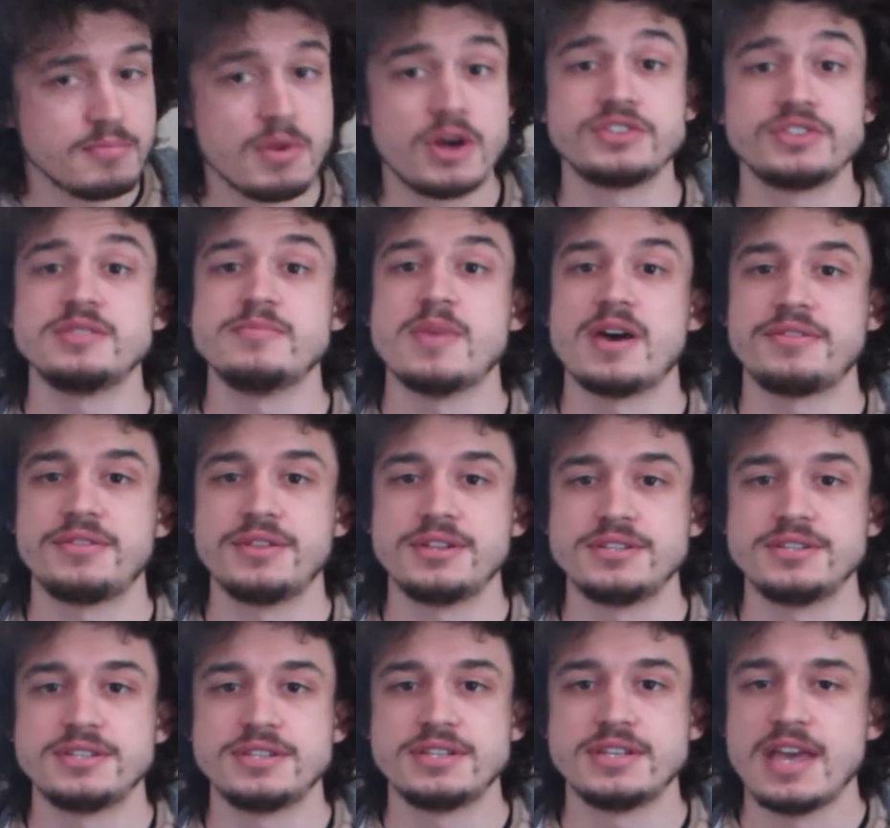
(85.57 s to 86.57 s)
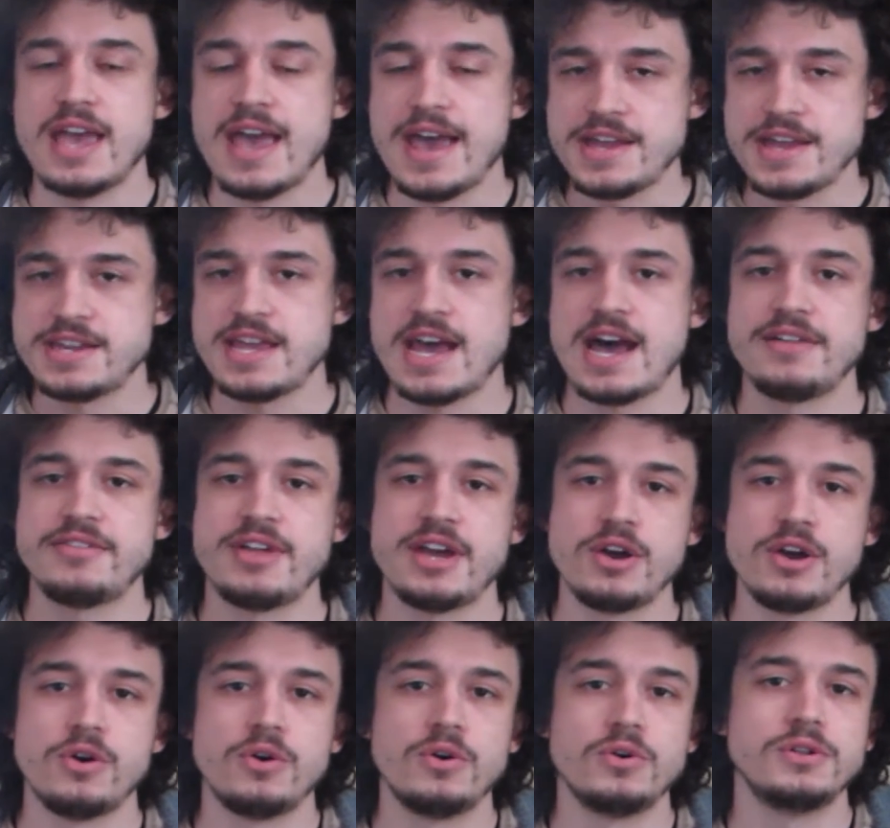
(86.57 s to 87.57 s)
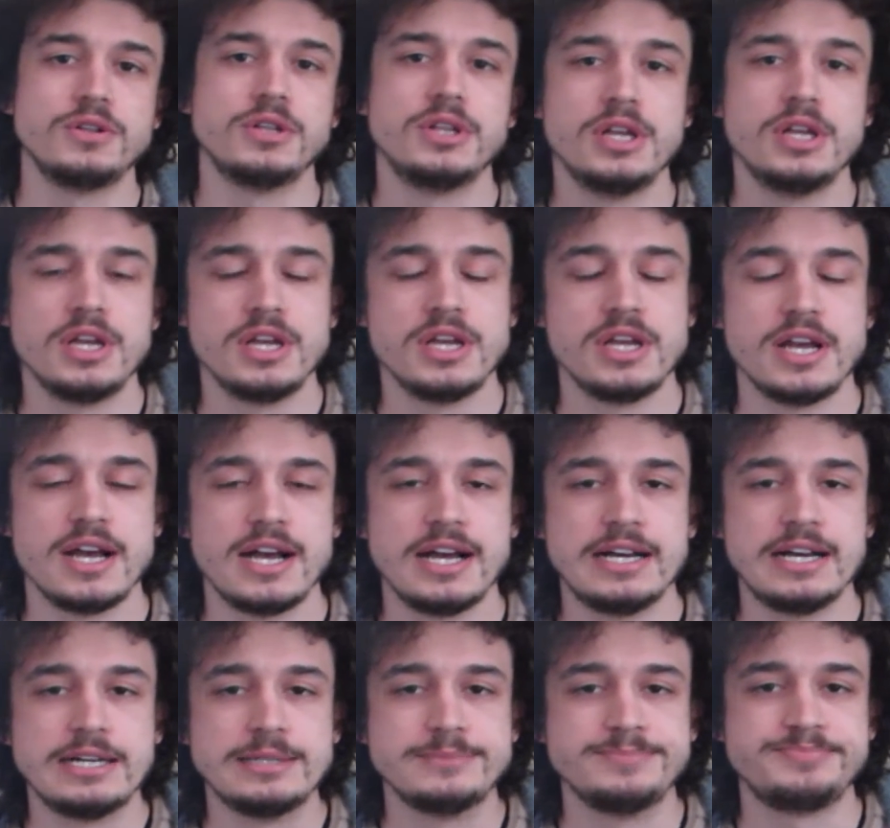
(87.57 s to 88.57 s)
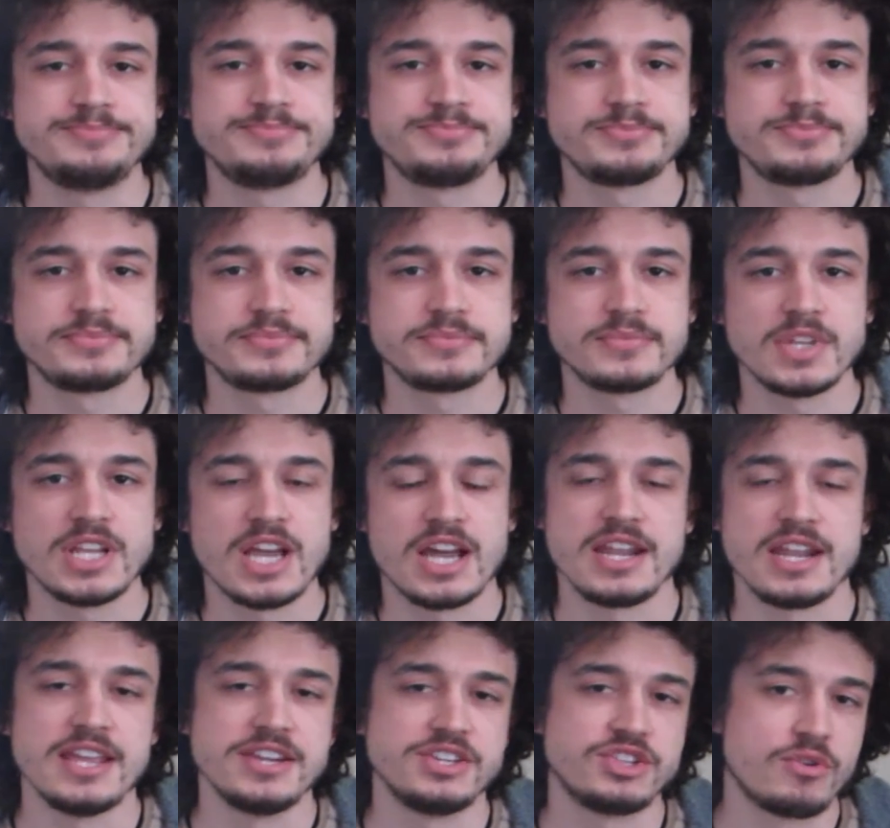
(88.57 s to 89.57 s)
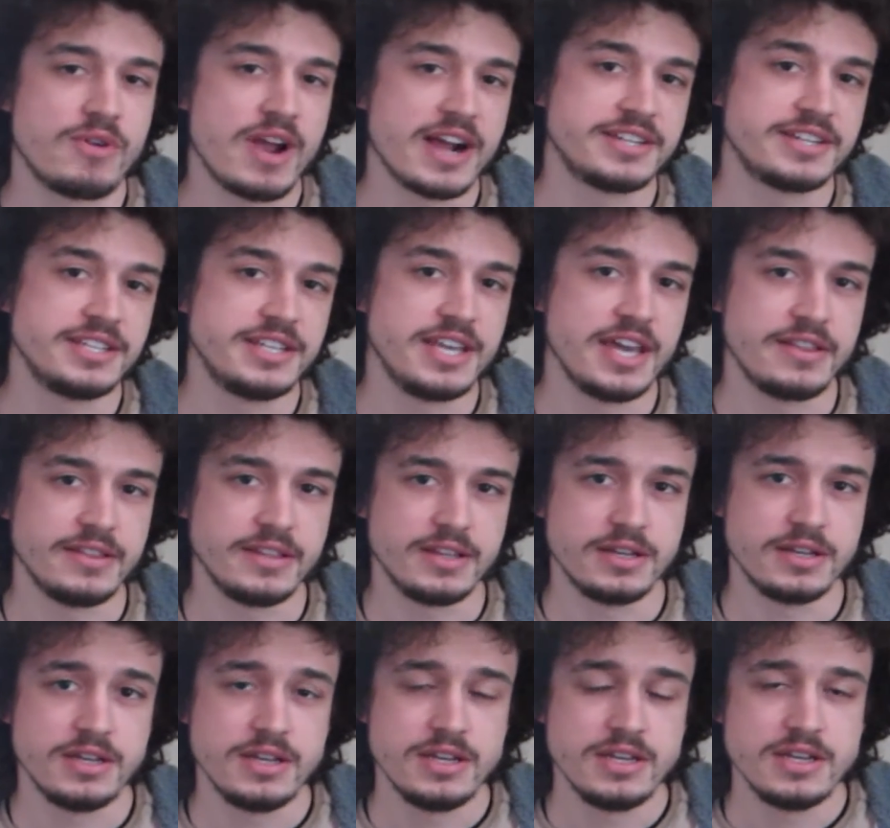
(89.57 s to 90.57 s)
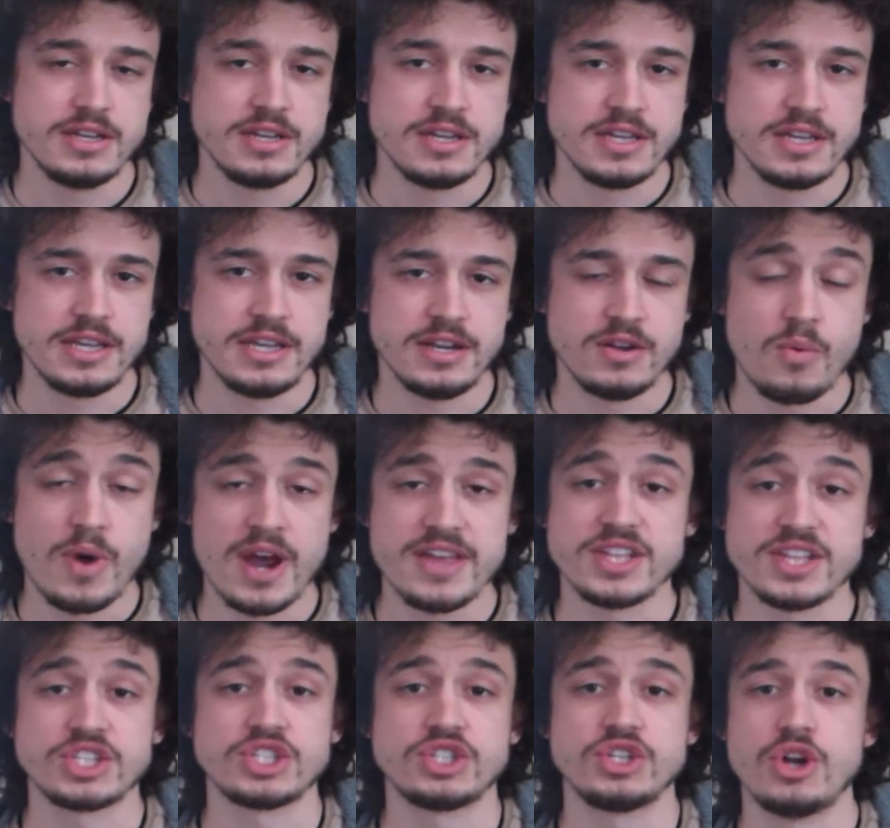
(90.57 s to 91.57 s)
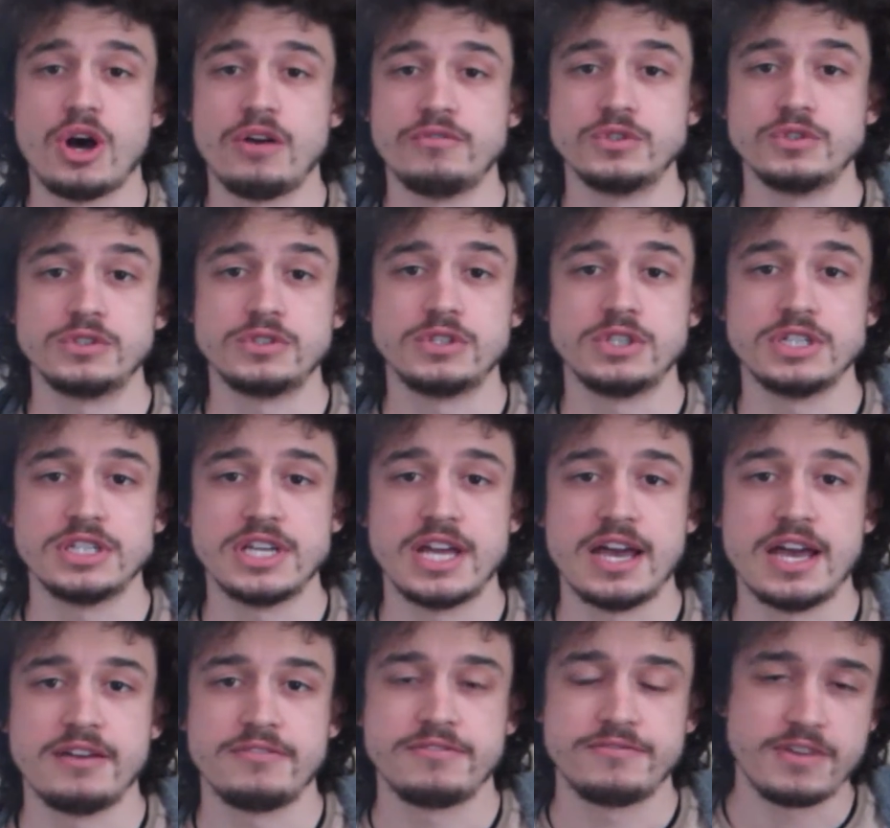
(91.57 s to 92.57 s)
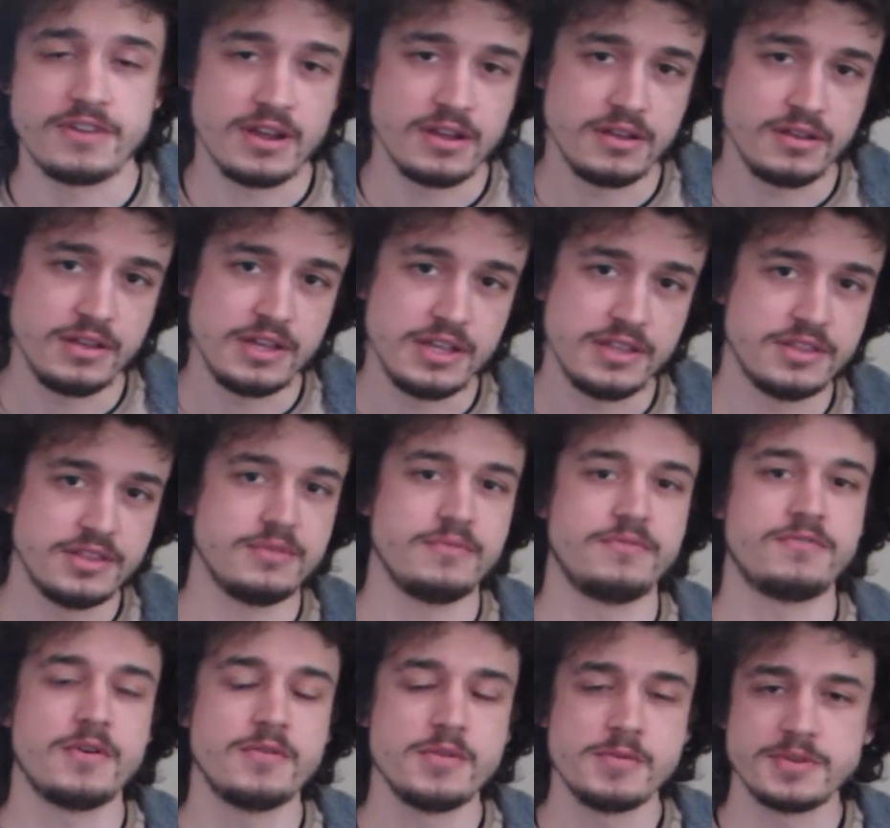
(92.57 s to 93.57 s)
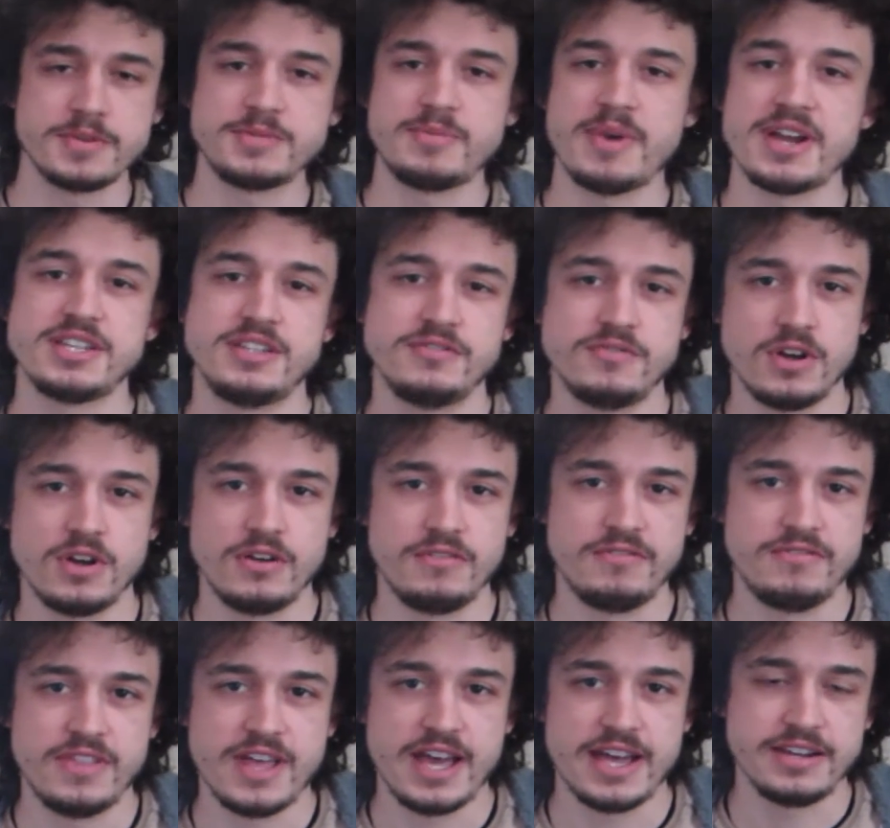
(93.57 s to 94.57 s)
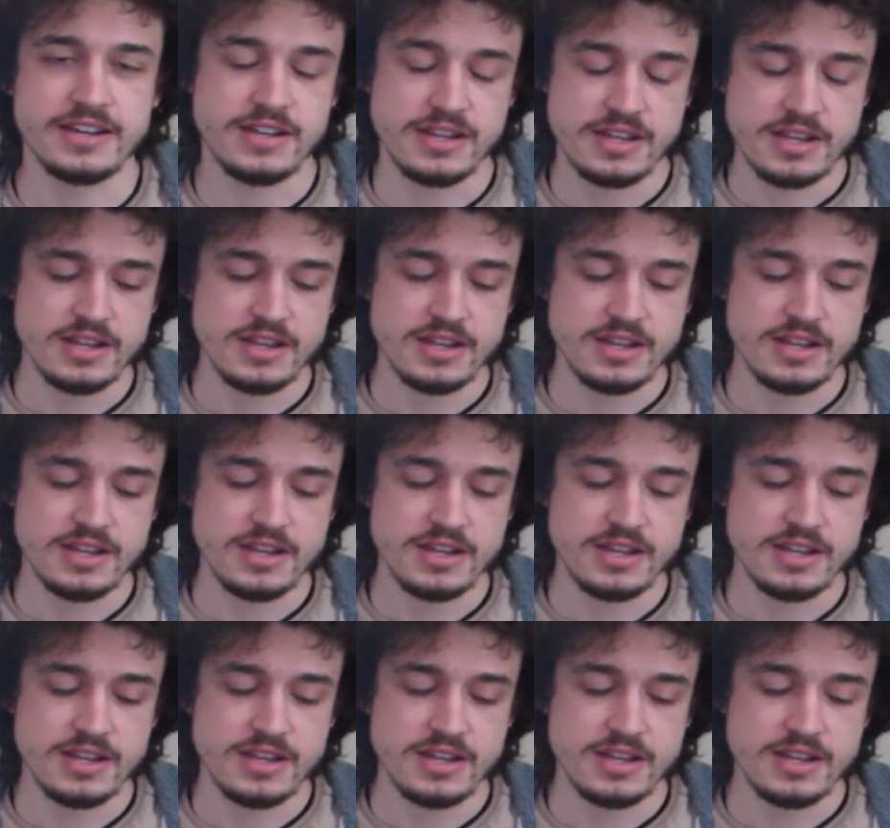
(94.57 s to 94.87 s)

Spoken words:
Multi-methods, and how they all kind of interact together in a way that's novel, from the perspective of that